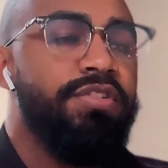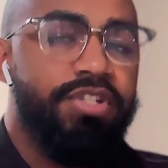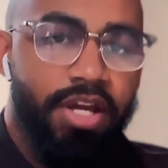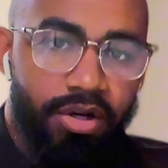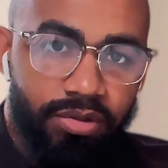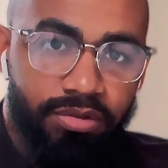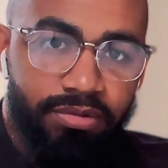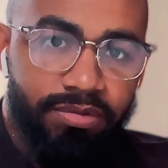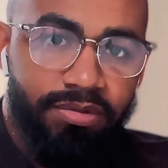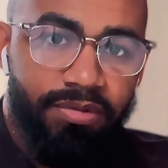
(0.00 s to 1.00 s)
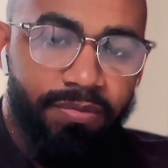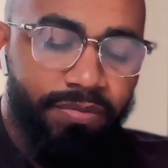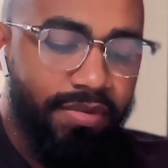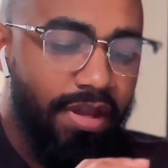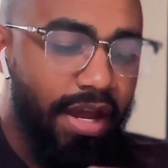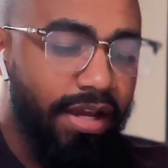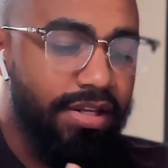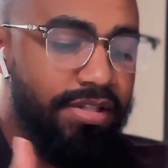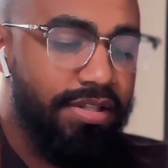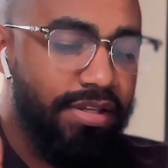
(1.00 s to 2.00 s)
channel, I
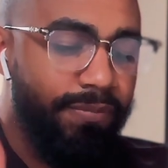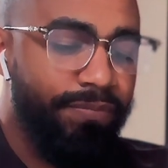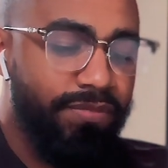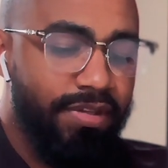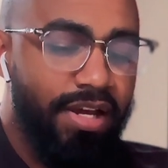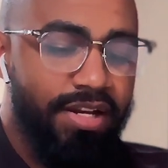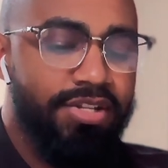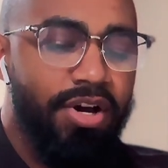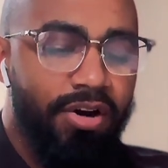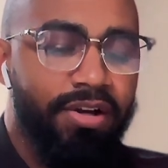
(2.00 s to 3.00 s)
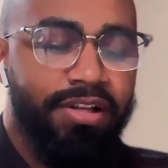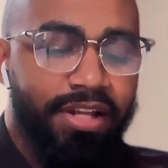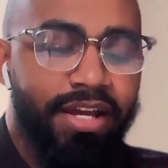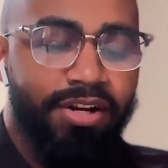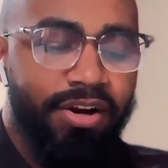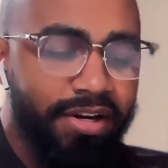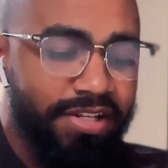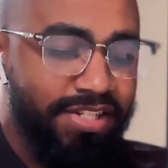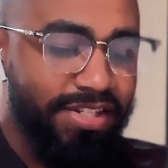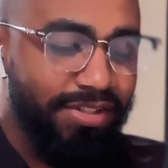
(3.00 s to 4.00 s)
can kind of talk like an
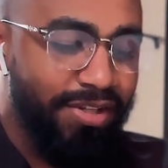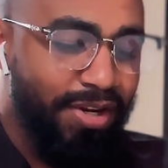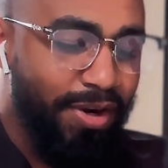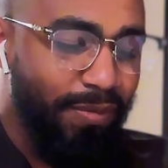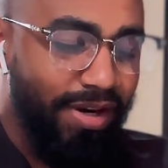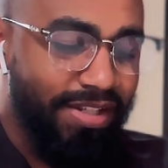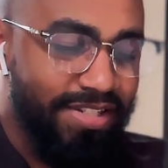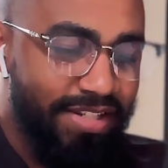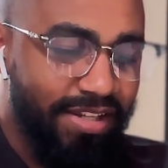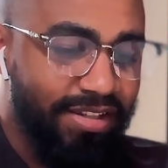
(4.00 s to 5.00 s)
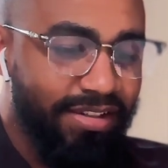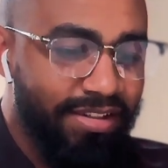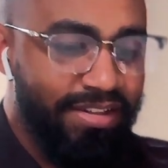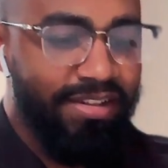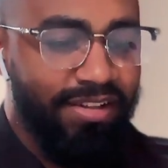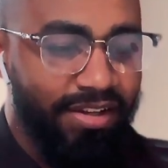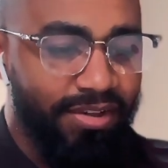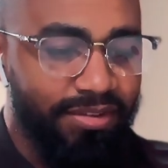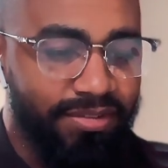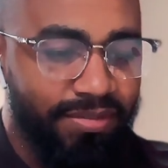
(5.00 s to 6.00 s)
artist, where I could say, you
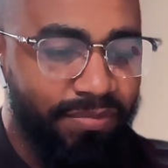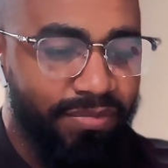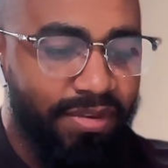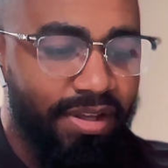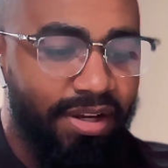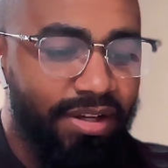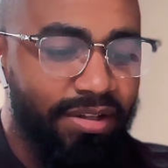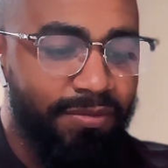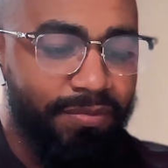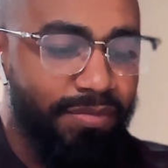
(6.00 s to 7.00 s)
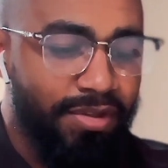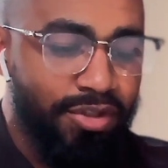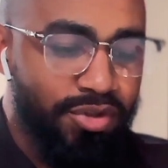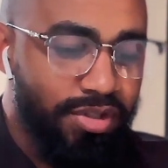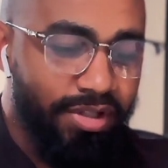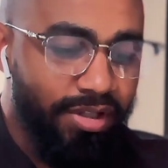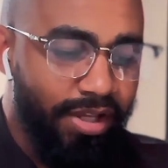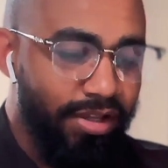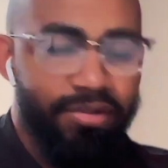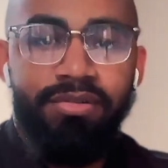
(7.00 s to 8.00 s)
know, using
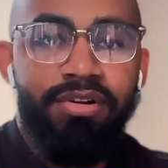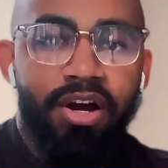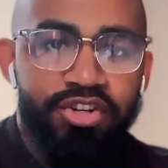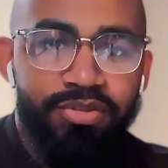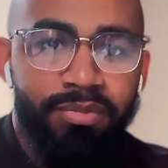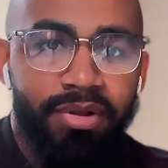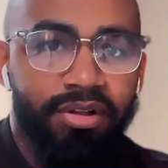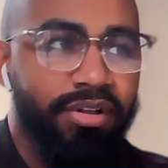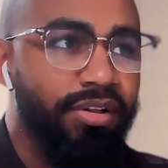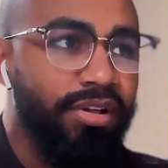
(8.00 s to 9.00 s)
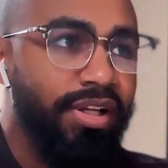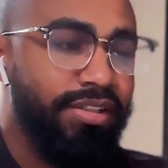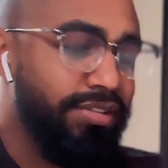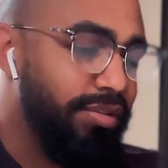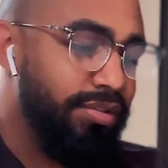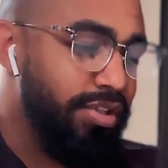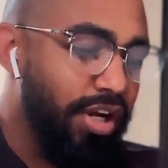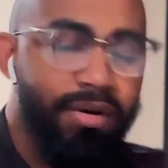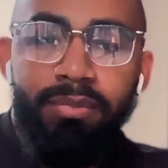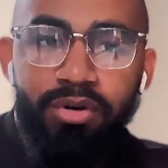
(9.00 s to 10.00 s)
like Gaussian blur or like
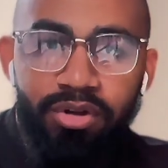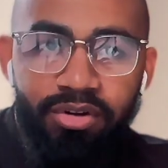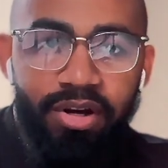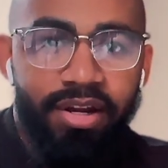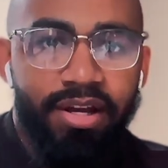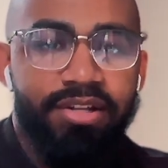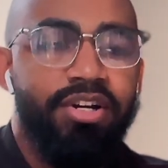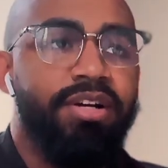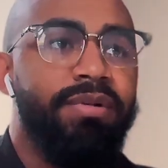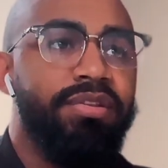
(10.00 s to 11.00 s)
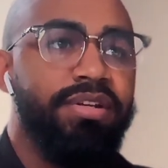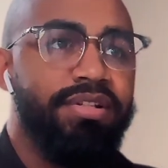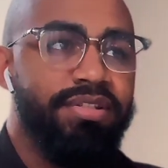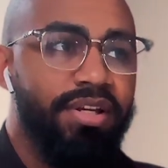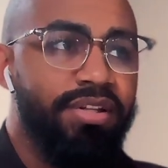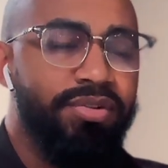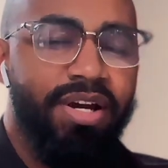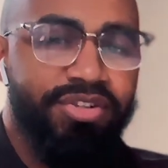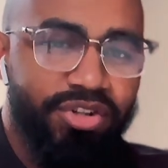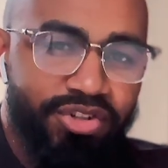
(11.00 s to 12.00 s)
talking about Procreate. I could talk about things that you
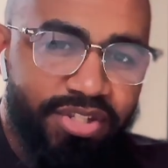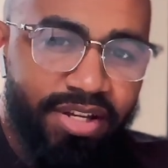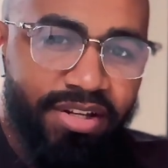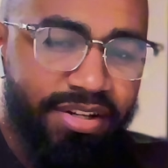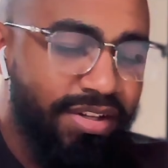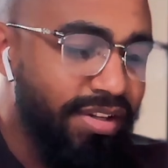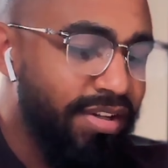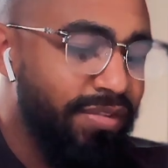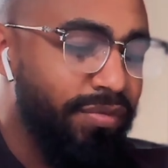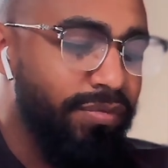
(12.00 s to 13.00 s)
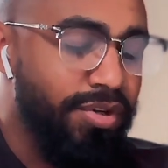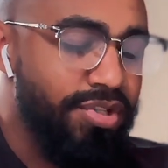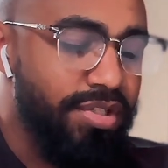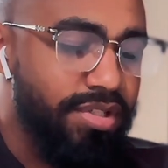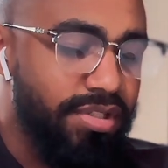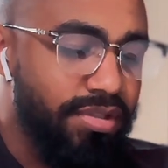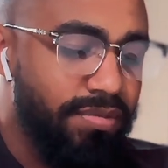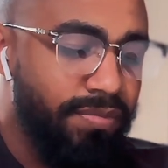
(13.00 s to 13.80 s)
guys understand versus